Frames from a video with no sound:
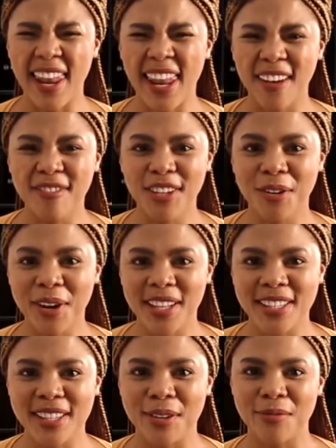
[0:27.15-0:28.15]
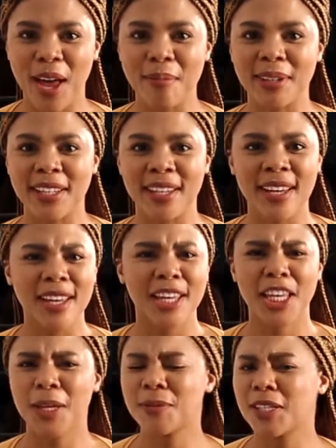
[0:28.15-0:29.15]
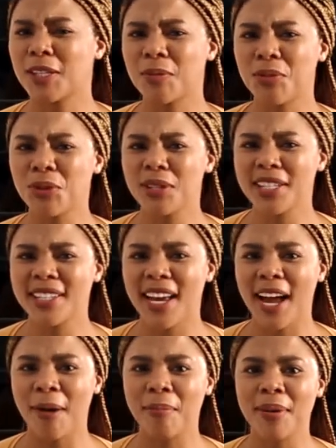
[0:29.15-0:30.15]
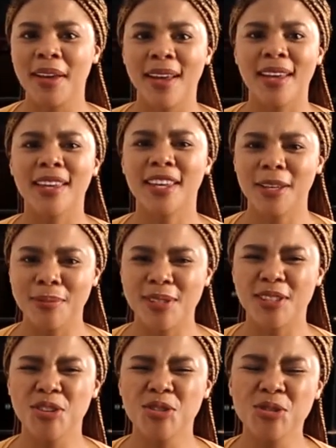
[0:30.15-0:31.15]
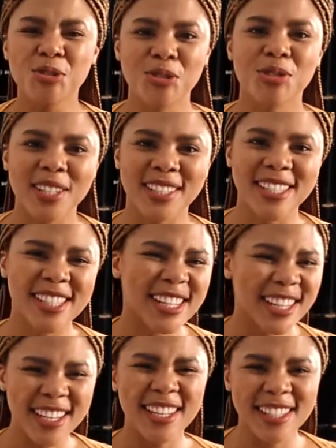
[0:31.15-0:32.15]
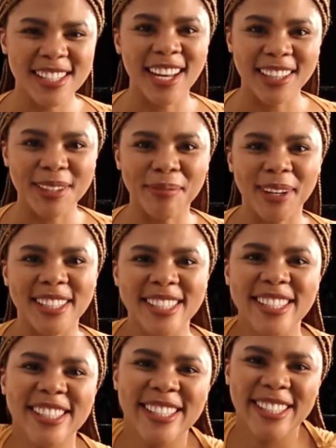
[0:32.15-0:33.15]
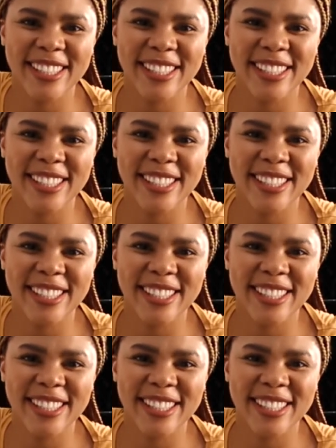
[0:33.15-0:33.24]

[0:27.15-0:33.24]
I love the greens in the family. Keeps the immunity up keeps the nutrients inside the bodies.